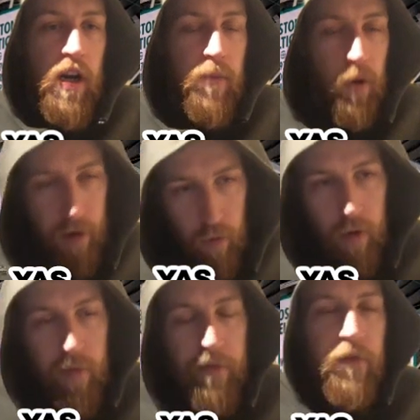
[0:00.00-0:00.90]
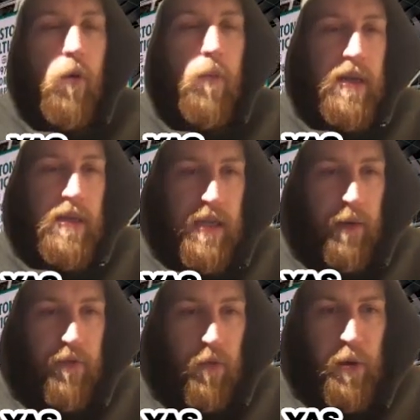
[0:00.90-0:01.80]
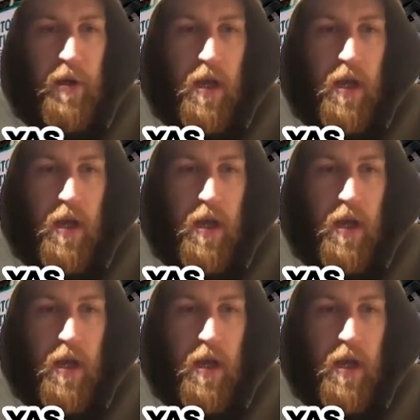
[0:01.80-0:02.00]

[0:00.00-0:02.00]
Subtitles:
probably would have been 4 places up for me.